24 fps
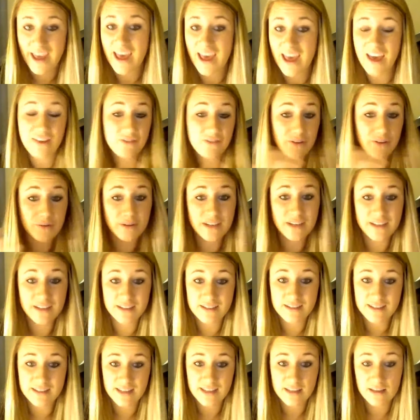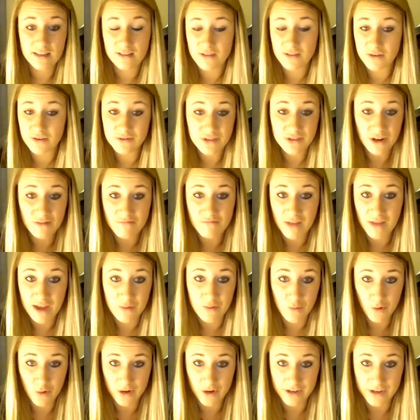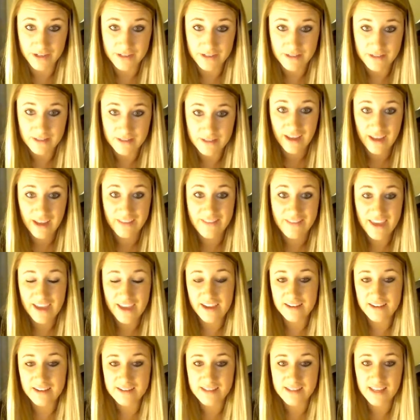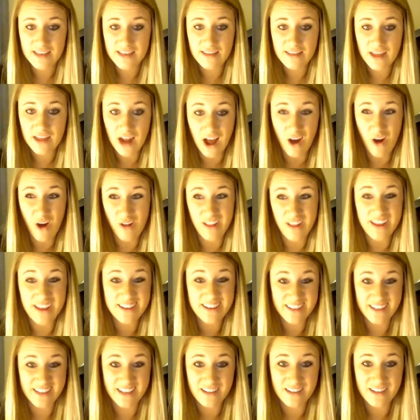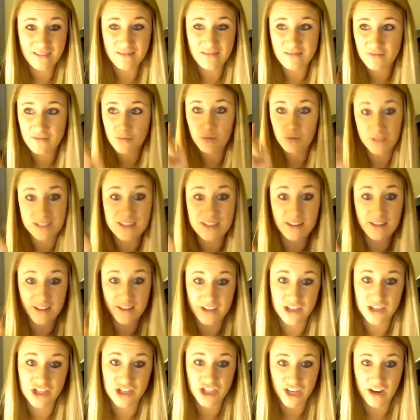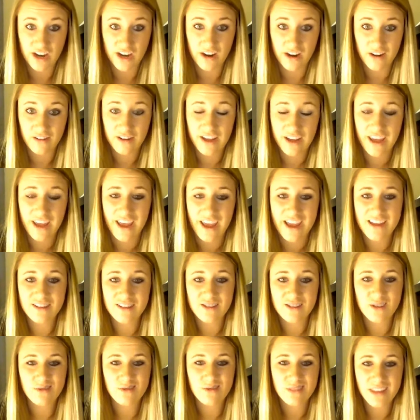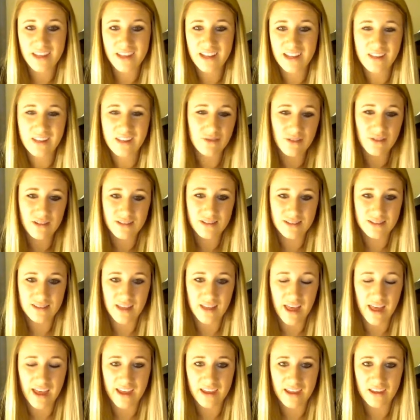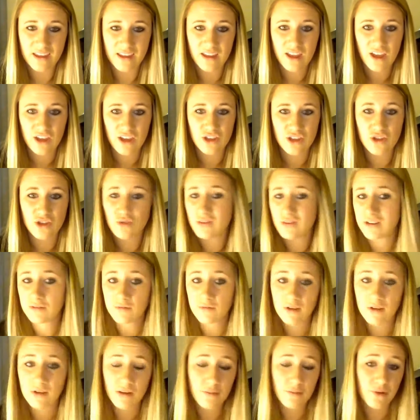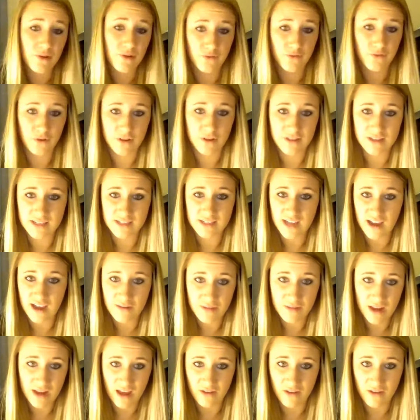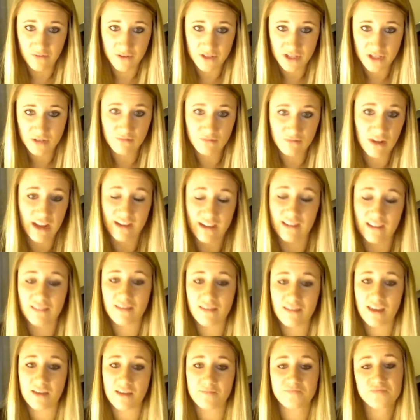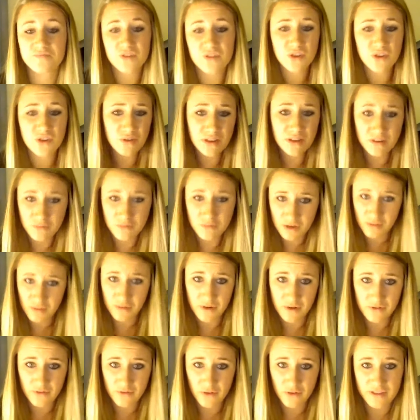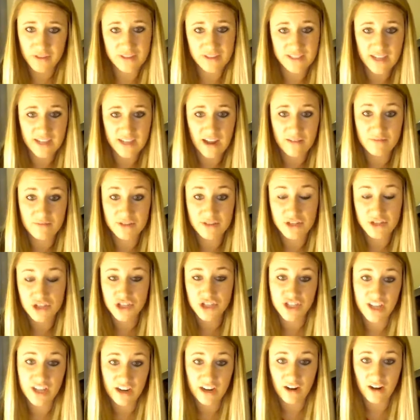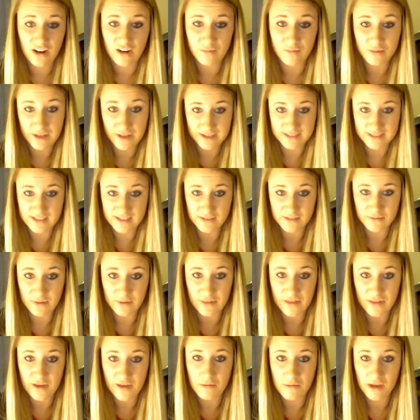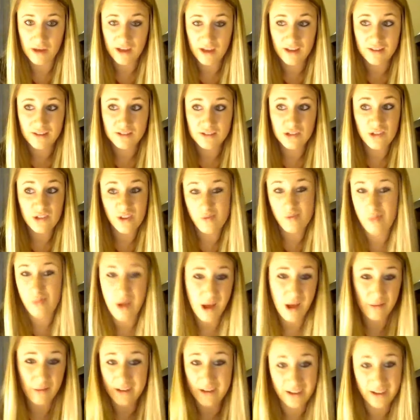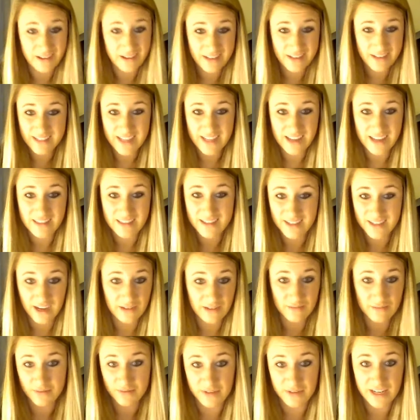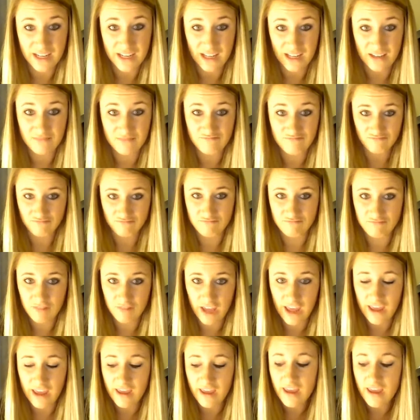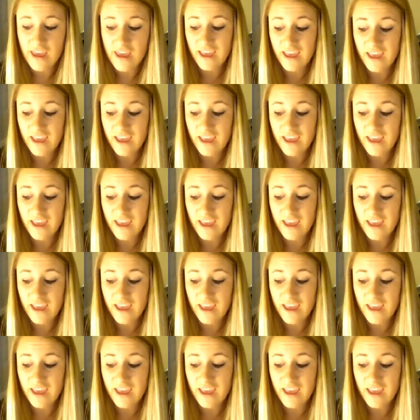Everyone can see that those aren't my words. They can see that all I did was click share. And so then it looks like you didn't want to put forth the time and effort to write anything. You didn't want to put forth the time to share Plexus with them. So they're probably not going to take the time to read it. Okay?